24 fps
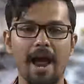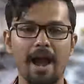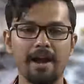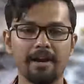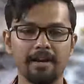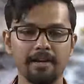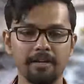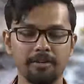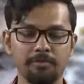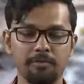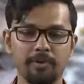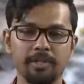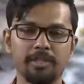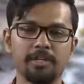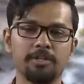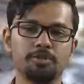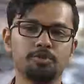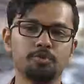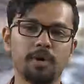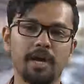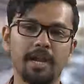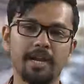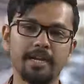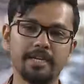added with the
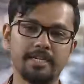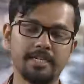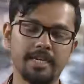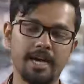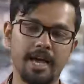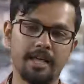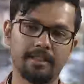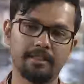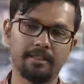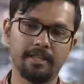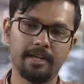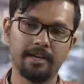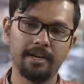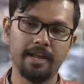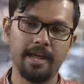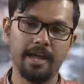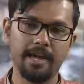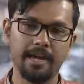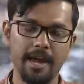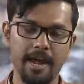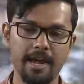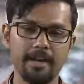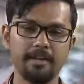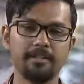duality and then
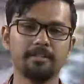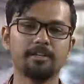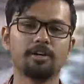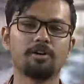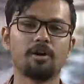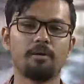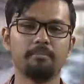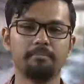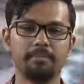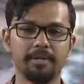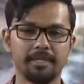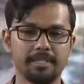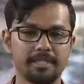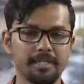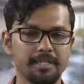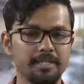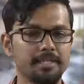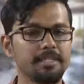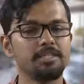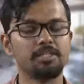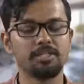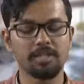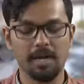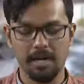again the
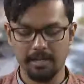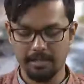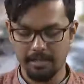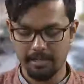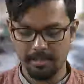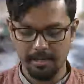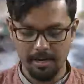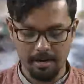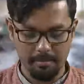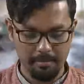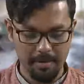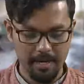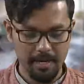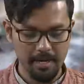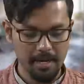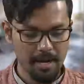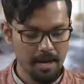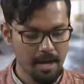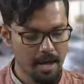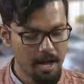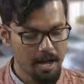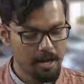complexity started coming.